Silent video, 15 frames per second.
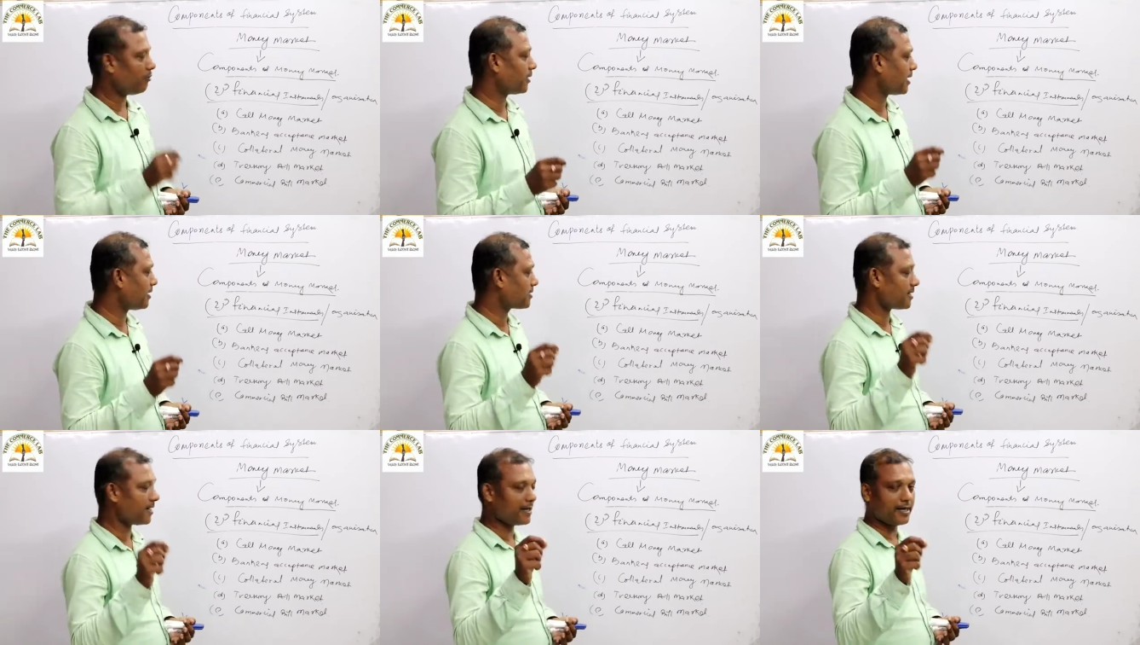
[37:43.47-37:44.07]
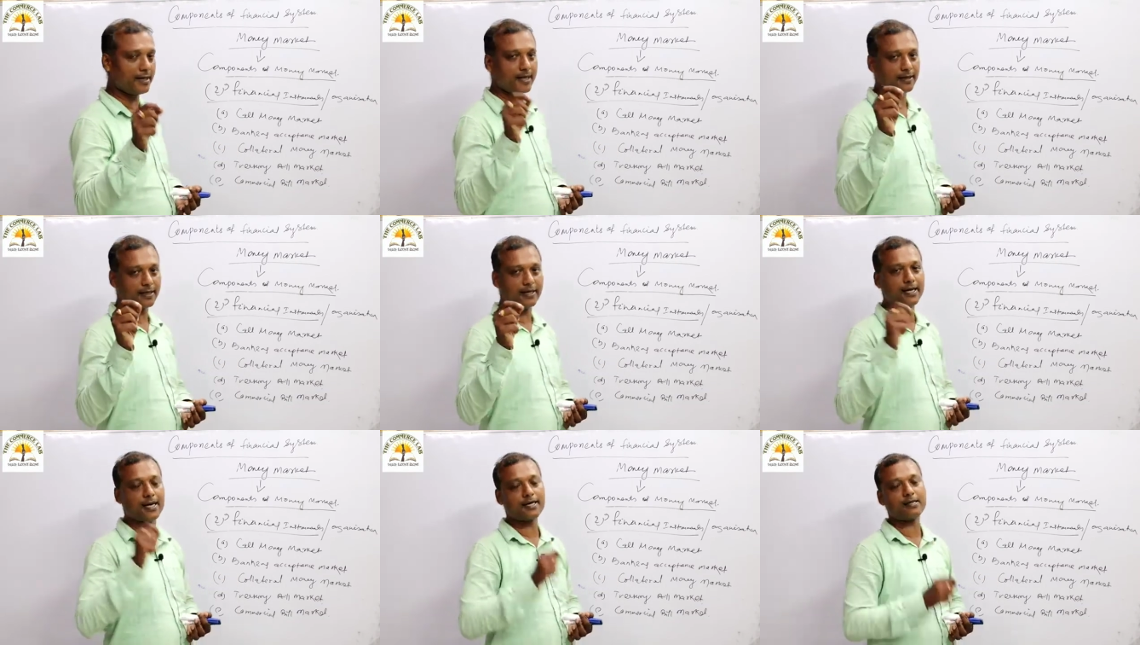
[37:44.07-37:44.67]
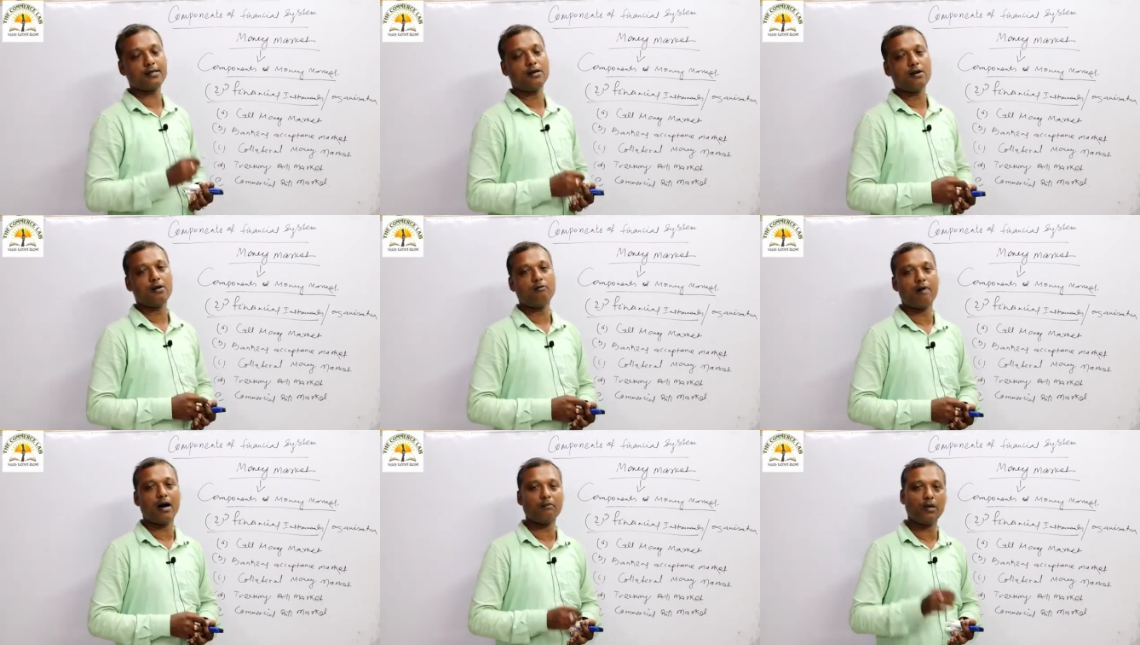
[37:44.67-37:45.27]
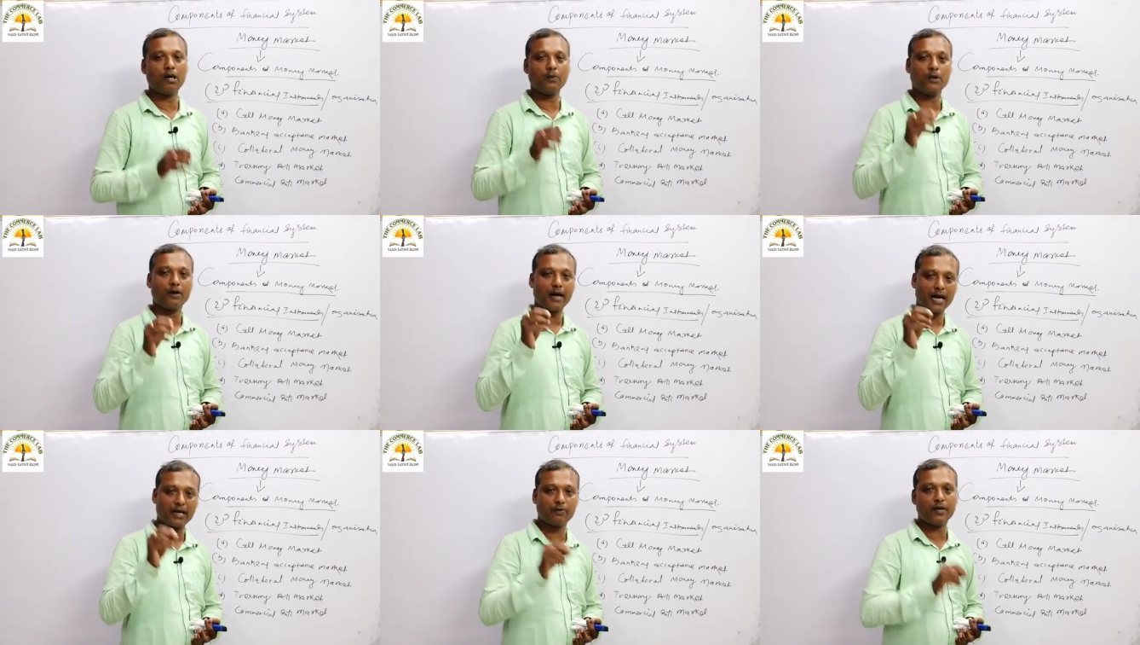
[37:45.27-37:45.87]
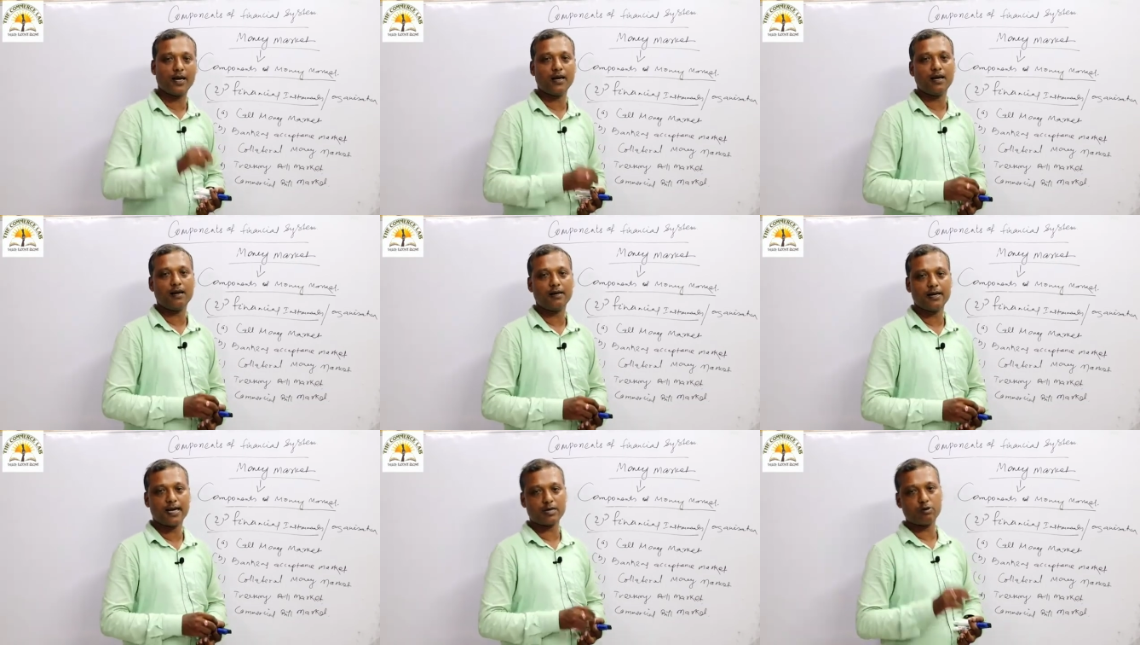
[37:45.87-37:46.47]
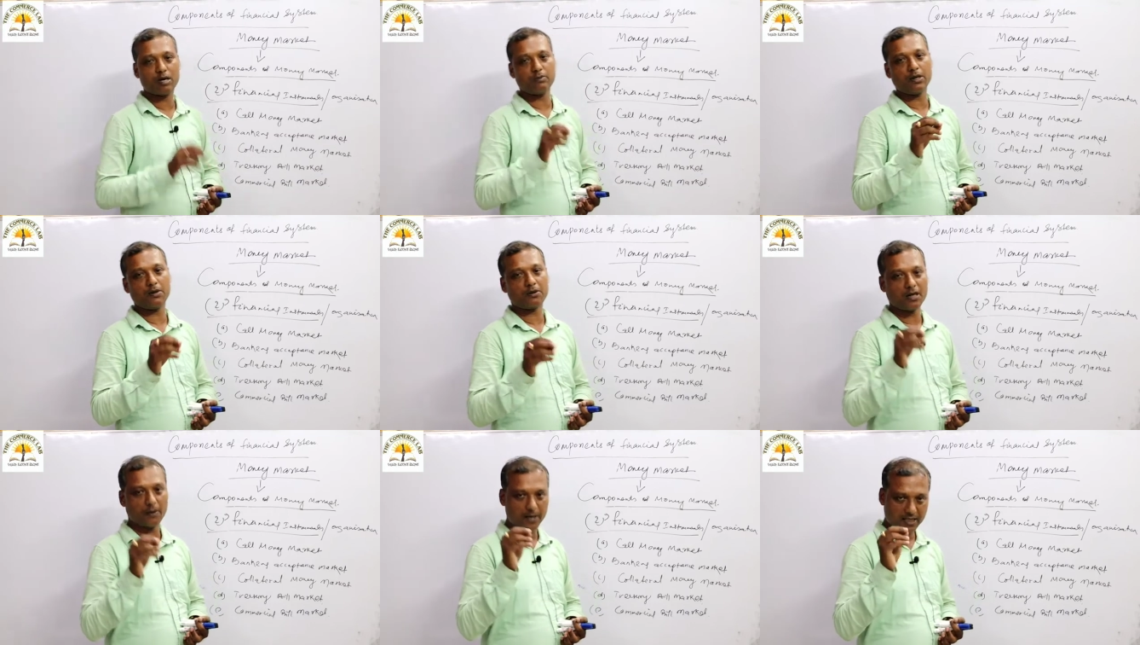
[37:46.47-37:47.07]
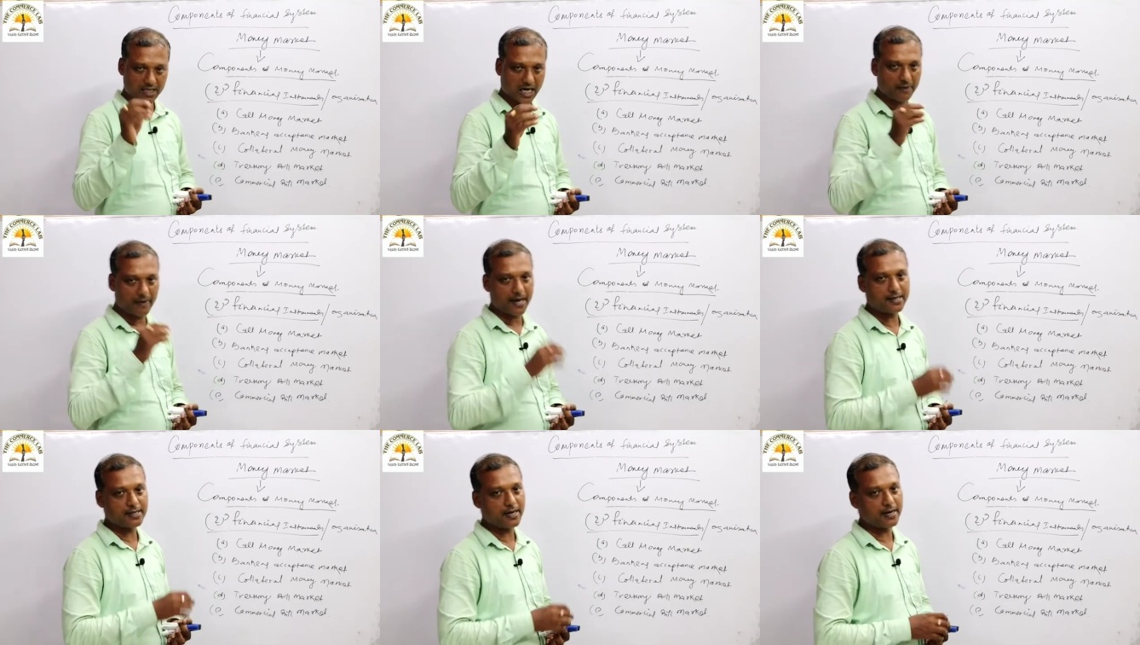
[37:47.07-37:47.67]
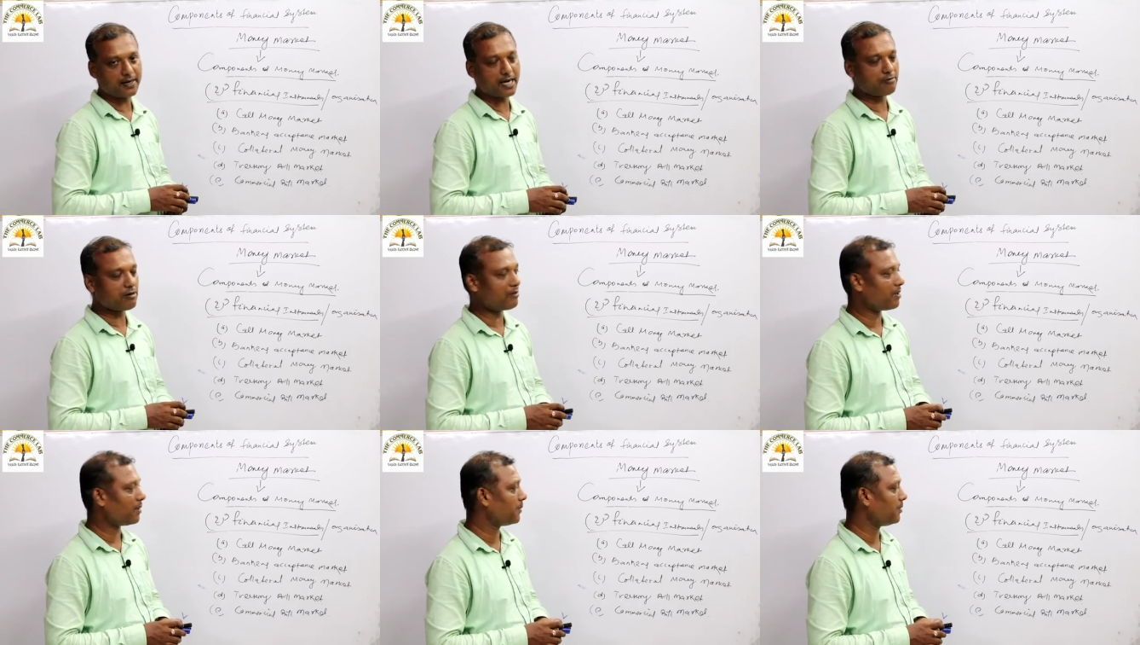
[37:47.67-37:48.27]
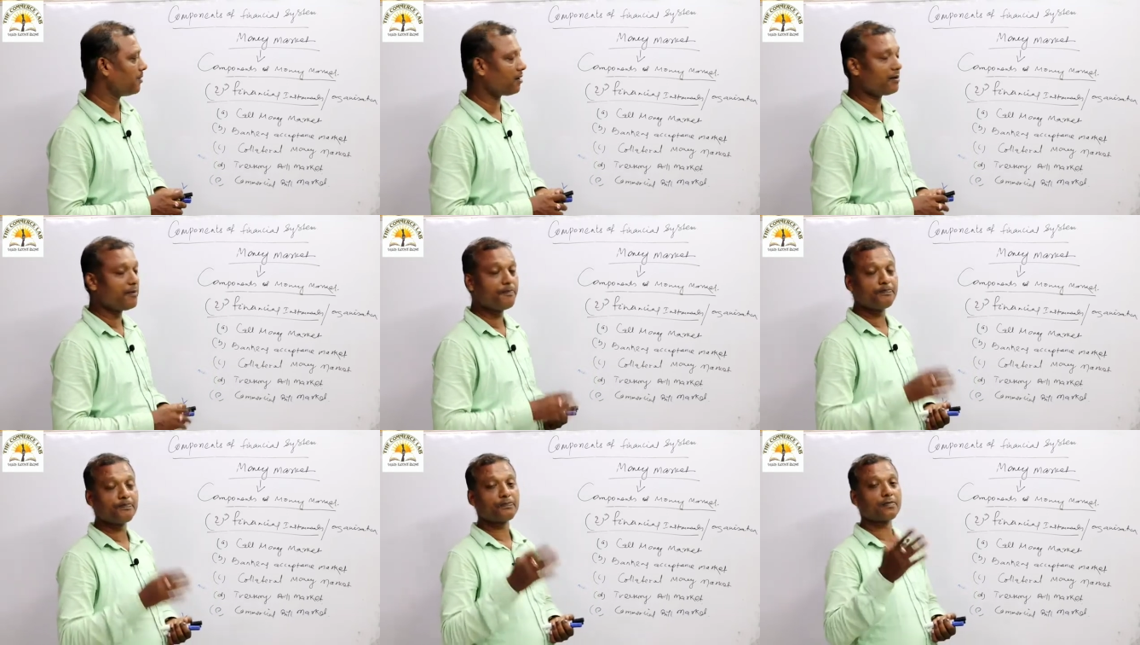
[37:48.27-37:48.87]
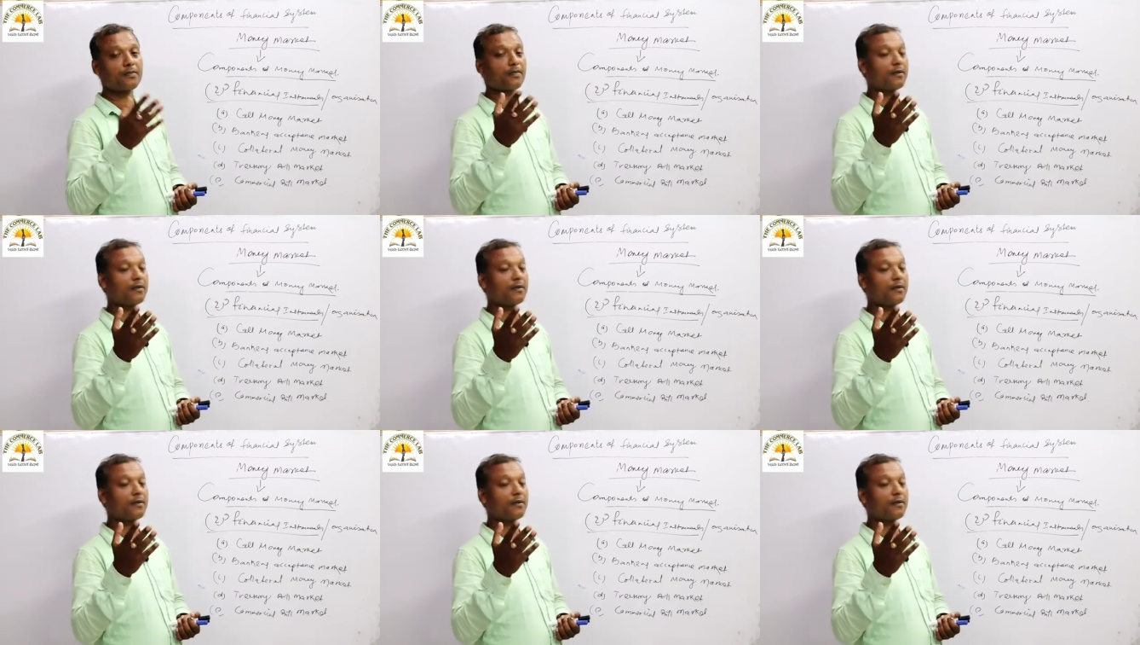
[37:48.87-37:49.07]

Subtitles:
we can study under 3 years. One will be your RBI, next one will be your commercial banks, and next one will be your